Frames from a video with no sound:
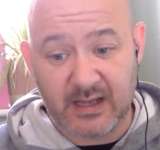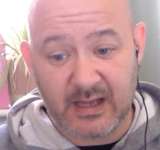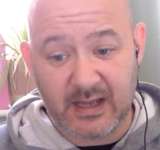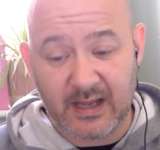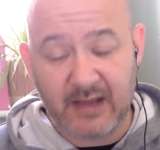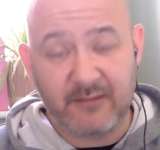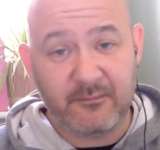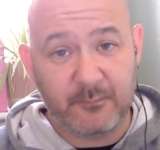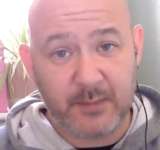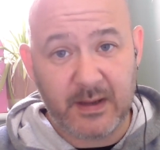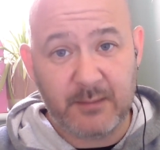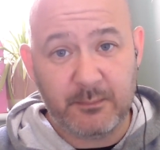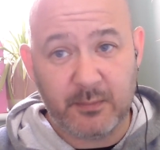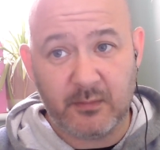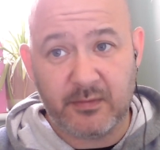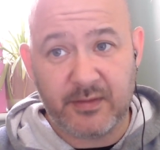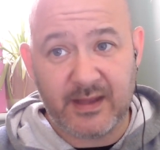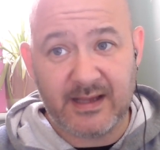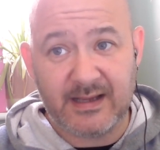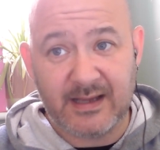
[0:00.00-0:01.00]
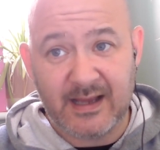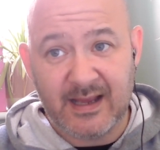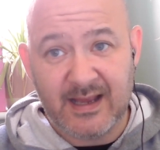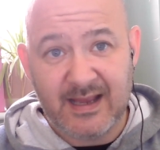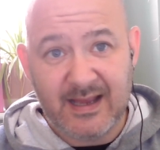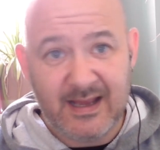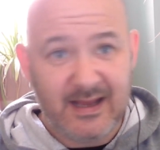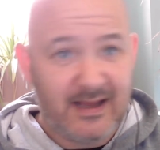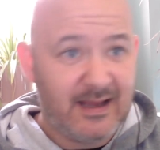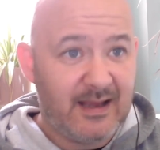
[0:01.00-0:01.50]
If people think
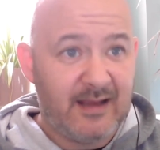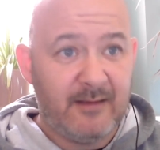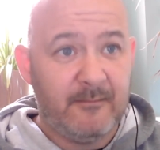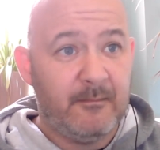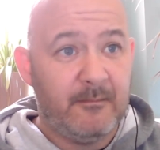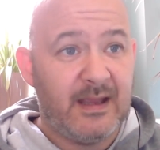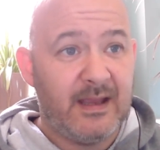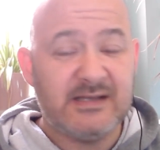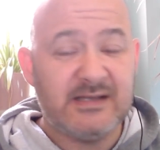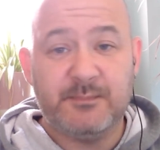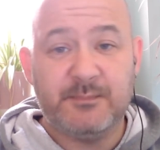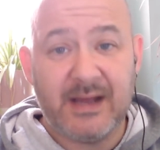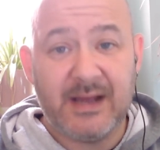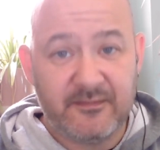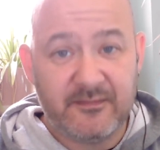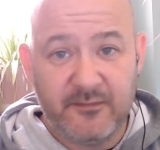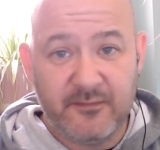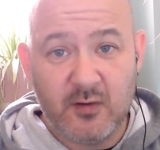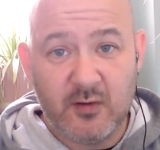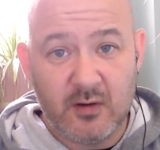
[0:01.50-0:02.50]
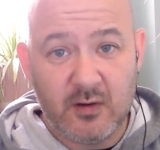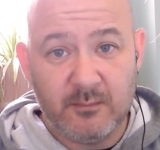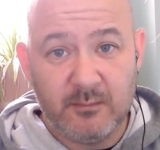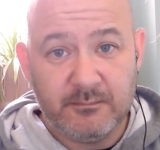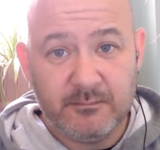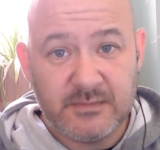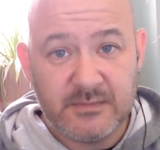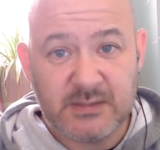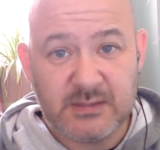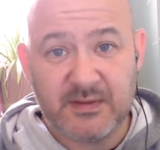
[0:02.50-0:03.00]
it's bad form
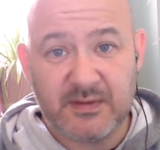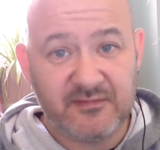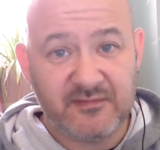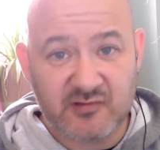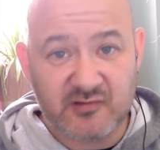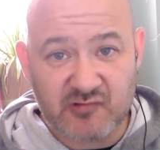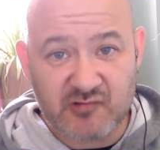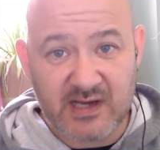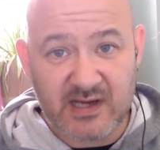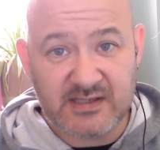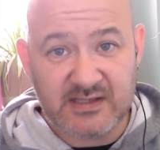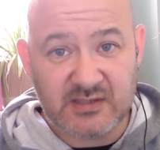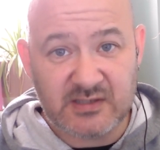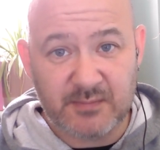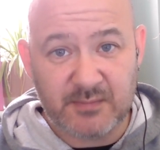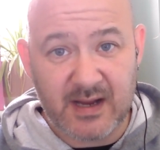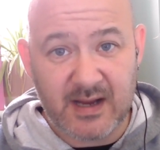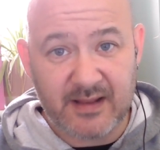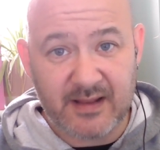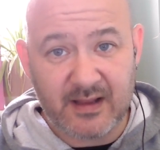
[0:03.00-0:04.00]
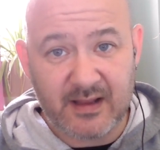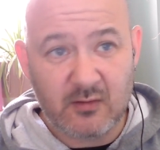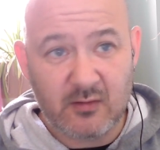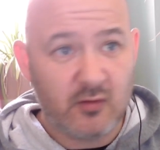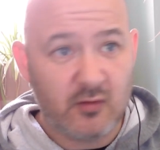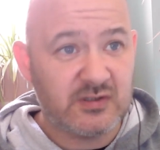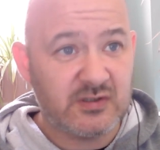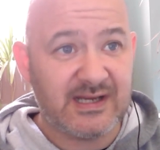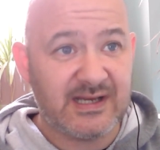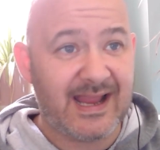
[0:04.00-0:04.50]
to be frustrated by that
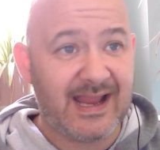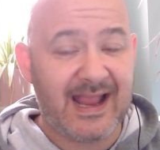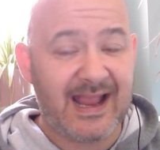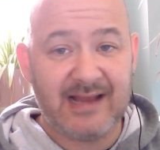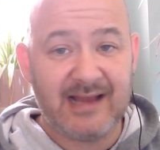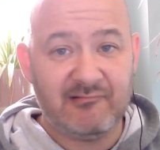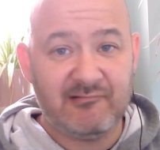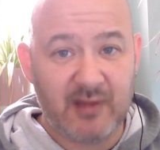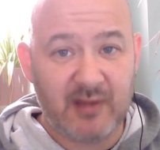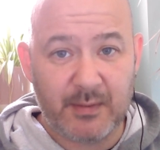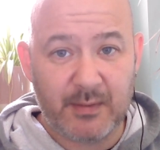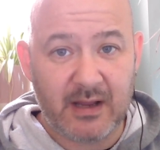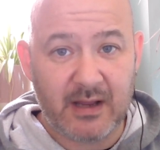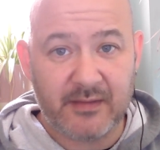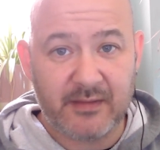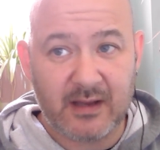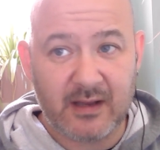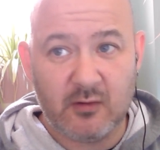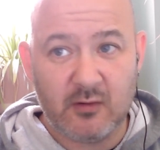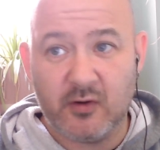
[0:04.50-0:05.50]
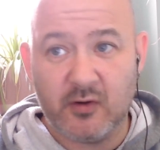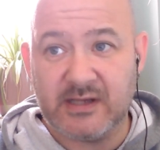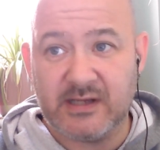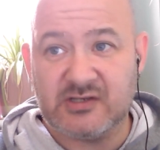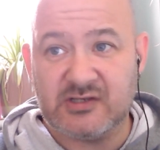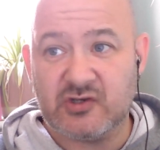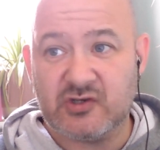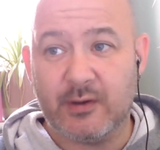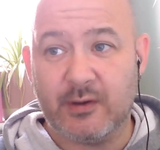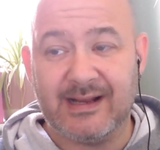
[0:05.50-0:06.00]
or to get angry about that or it's
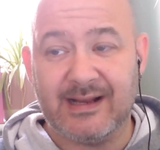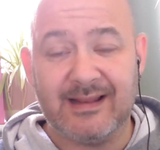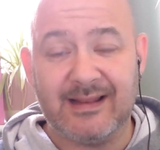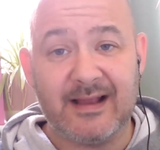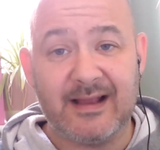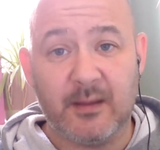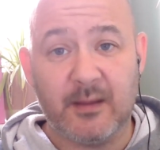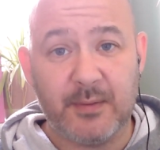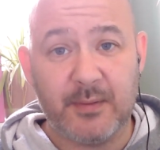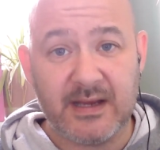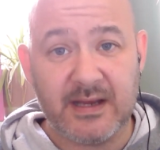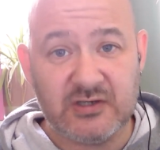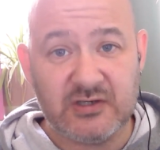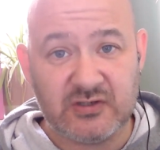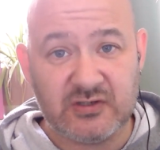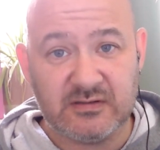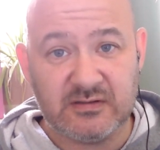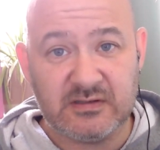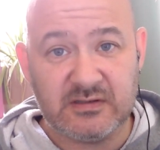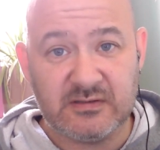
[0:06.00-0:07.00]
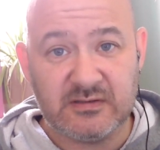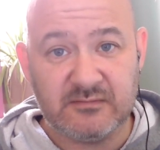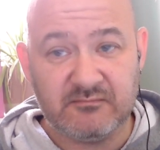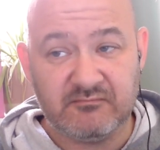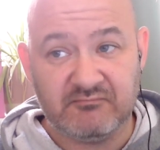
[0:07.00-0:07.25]
showing a lack of patience,